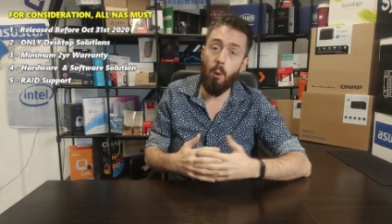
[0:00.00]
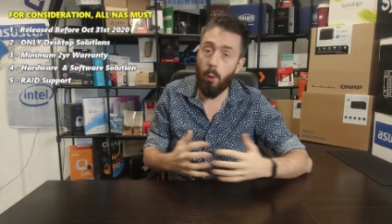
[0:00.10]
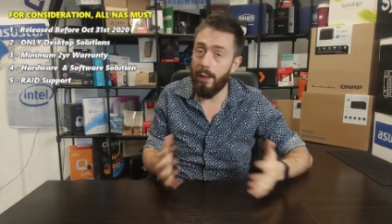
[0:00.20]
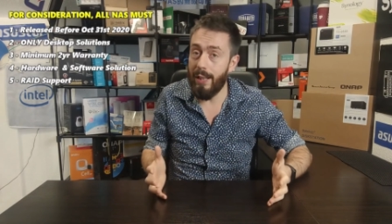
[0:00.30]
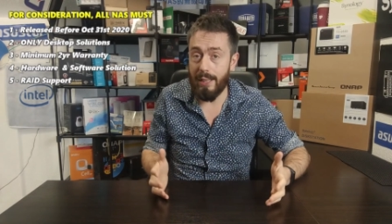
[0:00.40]

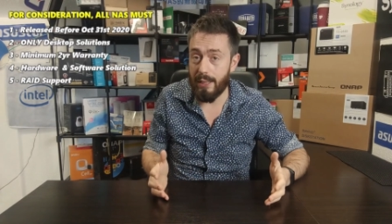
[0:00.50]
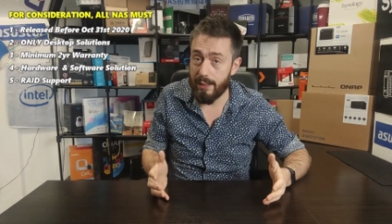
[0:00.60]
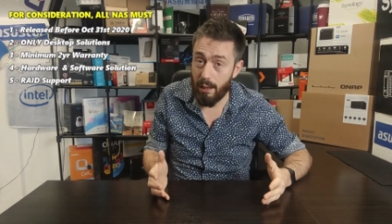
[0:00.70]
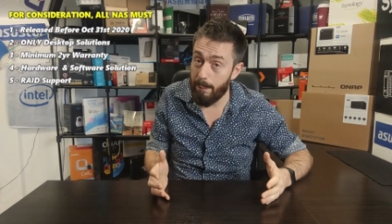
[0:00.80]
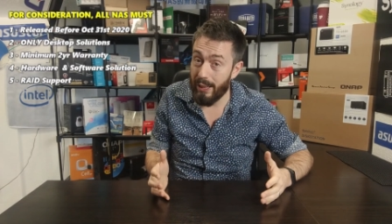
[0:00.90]
all the
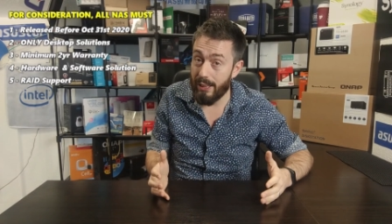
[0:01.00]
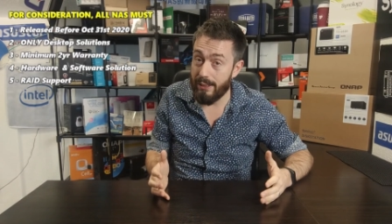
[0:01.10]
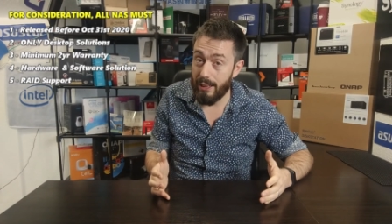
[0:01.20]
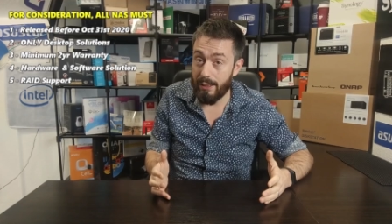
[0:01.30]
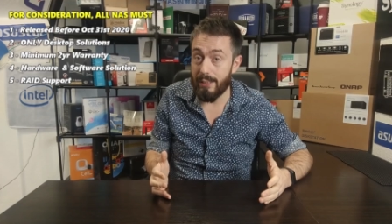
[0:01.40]
NASes that have been
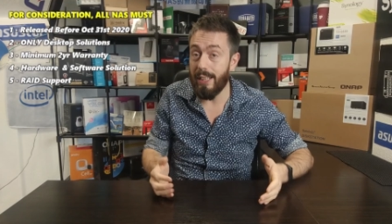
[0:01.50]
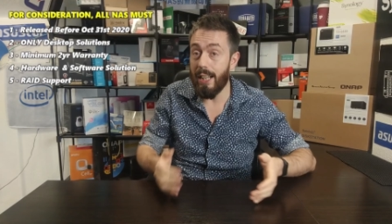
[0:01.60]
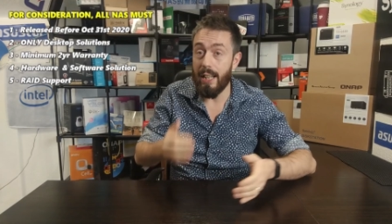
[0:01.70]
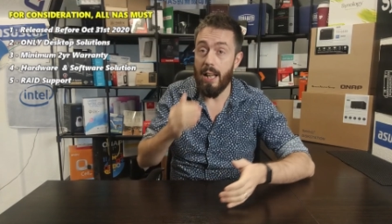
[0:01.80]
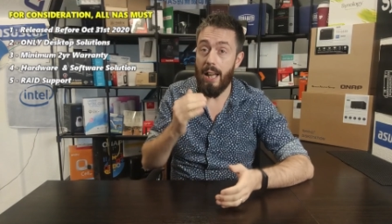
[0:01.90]
considered
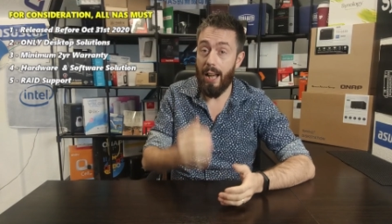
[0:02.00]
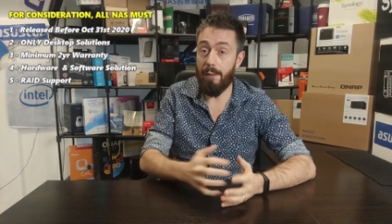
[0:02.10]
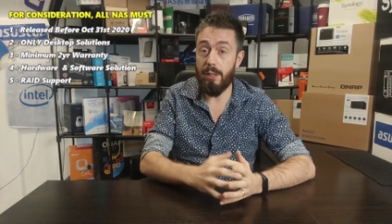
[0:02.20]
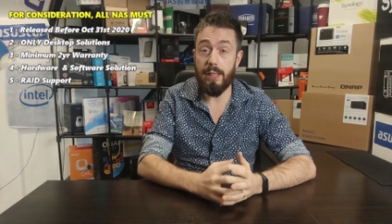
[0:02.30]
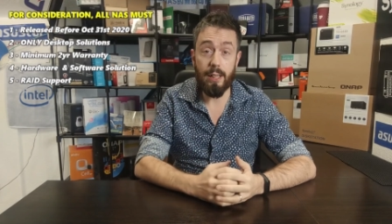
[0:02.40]
today
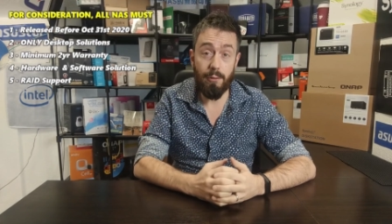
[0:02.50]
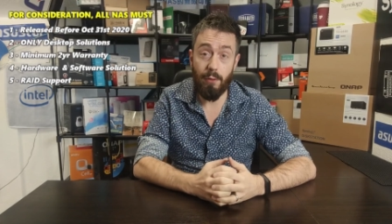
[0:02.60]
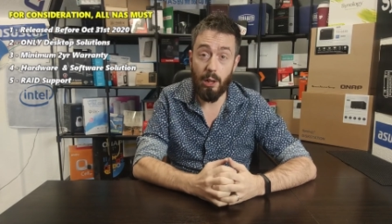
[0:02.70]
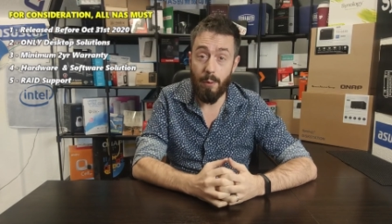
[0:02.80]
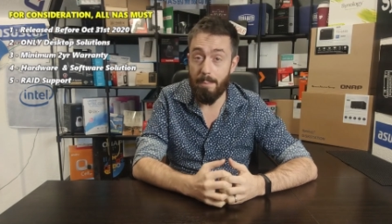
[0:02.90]
have to tick the
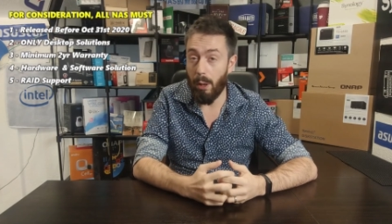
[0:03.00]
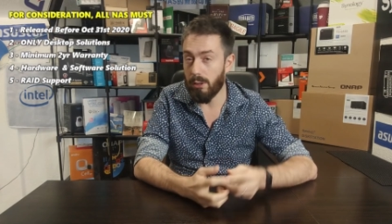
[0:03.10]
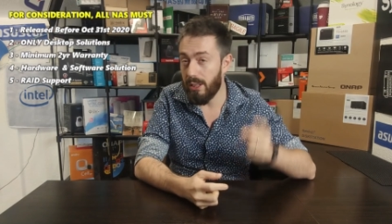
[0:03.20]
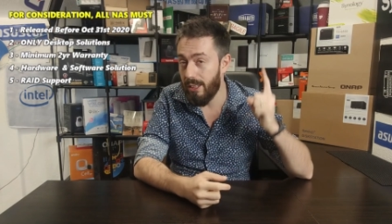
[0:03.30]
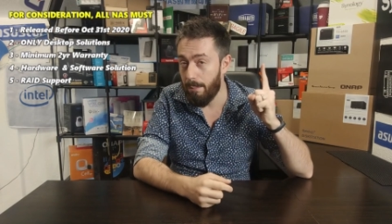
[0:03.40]
following boxes.